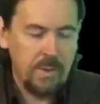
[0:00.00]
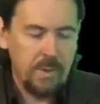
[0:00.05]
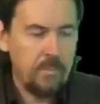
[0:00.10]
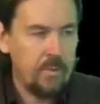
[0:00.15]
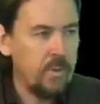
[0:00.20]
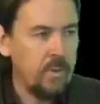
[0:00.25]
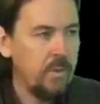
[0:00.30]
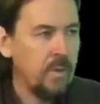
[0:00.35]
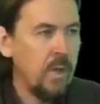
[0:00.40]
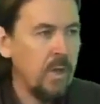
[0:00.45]
got
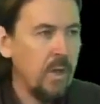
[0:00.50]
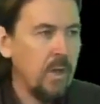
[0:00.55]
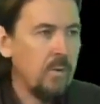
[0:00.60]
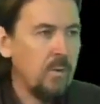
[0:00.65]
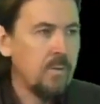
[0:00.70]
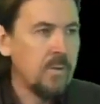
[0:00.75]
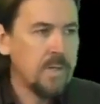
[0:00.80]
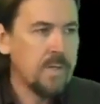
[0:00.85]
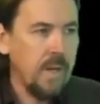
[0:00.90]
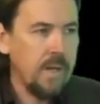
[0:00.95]
time to
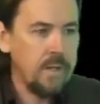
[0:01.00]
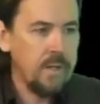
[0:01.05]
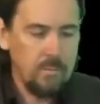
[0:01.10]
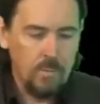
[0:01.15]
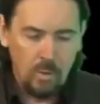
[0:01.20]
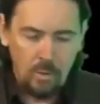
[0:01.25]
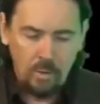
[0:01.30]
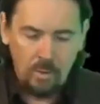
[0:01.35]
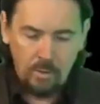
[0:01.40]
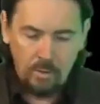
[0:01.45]
recite
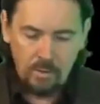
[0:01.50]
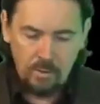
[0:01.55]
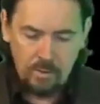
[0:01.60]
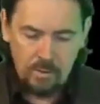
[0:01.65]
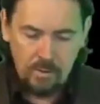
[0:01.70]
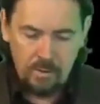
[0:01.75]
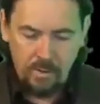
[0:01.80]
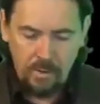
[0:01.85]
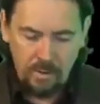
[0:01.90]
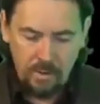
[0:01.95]
them all
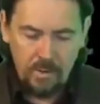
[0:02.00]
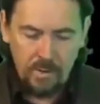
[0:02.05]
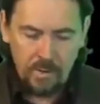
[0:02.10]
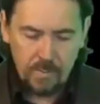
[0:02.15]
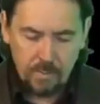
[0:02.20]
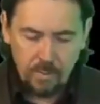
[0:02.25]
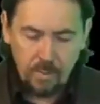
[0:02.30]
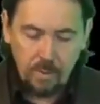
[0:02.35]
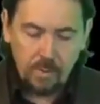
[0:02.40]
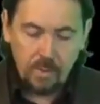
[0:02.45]
mm. in
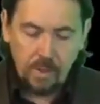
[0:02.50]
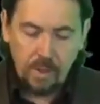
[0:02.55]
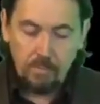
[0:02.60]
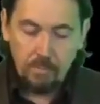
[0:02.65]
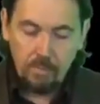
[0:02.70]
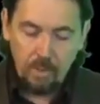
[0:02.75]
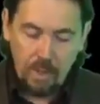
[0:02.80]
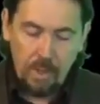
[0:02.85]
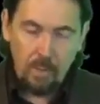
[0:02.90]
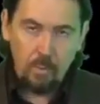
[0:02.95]
this
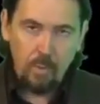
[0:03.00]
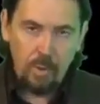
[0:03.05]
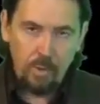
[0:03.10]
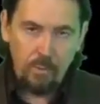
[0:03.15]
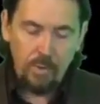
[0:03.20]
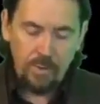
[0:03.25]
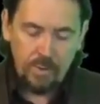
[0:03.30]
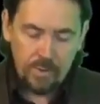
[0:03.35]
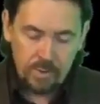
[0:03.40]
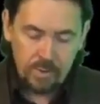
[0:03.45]
program, but I
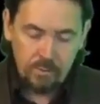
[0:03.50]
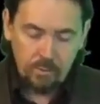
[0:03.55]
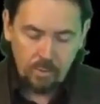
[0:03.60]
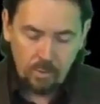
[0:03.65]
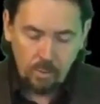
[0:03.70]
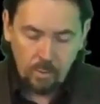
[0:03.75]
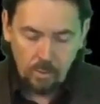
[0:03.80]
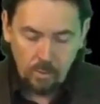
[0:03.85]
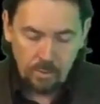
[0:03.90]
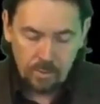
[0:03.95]
will read
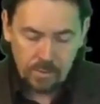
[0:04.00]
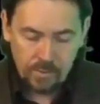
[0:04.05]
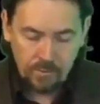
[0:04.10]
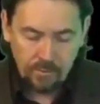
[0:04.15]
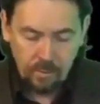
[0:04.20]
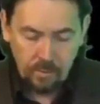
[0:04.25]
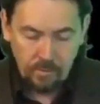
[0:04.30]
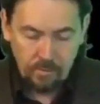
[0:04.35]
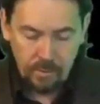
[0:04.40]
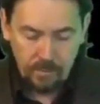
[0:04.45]
some quotes
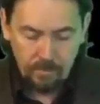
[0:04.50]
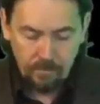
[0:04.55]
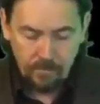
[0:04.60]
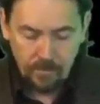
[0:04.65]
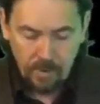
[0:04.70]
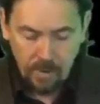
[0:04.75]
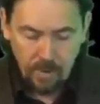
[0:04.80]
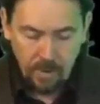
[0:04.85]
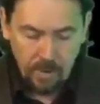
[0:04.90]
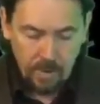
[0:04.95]
from
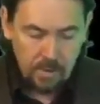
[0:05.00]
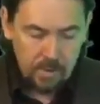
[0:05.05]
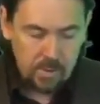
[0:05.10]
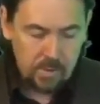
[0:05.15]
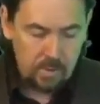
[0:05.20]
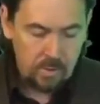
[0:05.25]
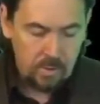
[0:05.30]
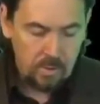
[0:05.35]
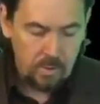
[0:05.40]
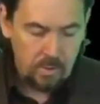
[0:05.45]
them.
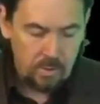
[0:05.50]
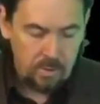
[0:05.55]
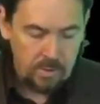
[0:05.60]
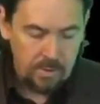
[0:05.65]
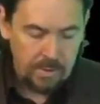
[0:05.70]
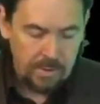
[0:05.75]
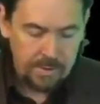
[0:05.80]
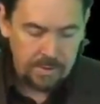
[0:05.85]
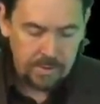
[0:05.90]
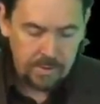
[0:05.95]
So
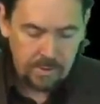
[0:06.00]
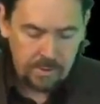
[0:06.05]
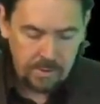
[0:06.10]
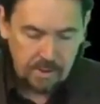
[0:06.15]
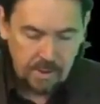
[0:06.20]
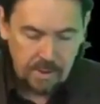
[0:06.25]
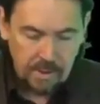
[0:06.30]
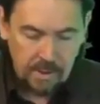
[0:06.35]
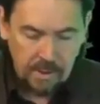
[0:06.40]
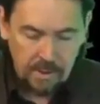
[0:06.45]
Nick's
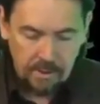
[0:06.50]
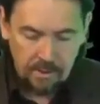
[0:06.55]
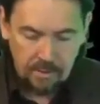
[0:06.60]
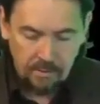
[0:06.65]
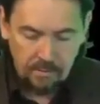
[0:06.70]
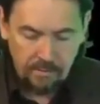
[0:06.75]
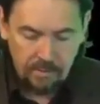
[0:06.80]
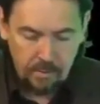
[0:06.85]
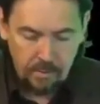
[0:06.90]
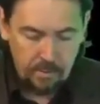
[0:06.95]
just
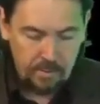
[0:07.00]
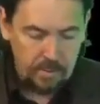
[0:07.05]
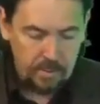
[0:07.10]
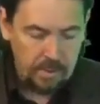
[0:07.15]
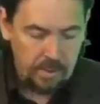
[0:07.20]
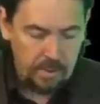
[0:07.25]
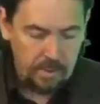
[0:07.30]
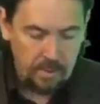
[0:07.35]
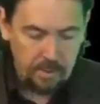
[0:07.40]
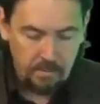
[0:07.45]
highlighted a few
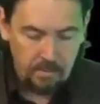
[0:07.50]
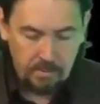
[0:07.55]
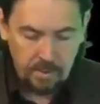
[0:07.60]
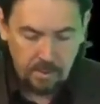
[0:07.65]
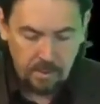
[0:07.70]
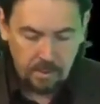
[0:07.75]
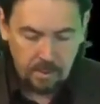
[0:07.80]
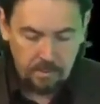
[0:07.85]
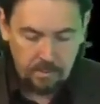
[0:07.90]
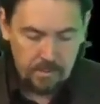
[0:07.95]
in uh,
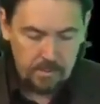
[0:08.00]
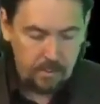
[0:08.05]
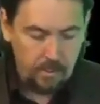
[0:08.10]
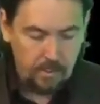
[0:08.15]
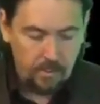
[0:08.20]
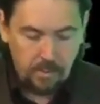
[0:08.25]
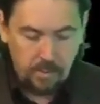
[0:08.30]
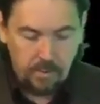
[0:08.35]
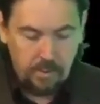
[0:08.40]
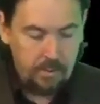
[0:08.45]
Bill Cooper's
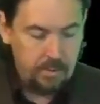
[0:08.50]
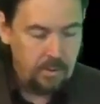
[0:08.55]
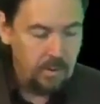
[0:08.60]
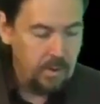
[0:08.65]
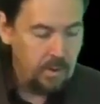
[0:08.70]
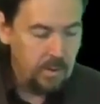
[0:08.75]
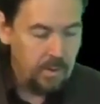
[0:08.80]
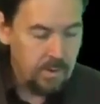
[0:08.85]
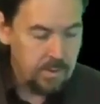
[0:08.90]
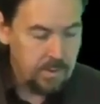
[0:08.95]
book here.
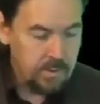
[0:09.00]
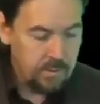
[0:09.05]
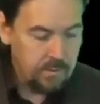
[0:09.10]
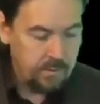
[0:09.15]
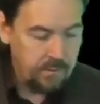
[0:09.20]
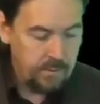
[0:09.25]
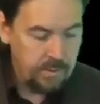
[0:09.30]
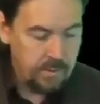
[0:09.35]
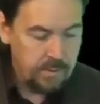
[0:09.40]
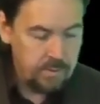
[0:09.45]
So
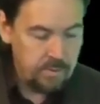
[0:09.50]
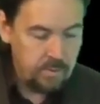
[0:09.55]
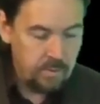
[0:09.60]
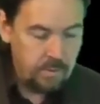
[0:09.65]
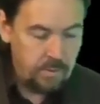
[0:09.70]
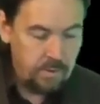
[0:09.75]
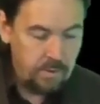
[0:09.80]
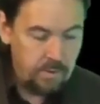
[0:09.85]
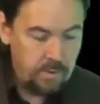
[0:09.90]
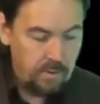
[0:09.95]
the first
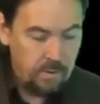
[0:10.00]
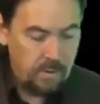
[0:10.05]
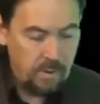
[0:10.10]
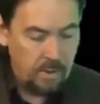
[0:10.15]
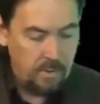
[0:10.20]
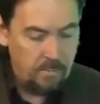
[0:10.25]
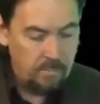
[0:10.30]
one here,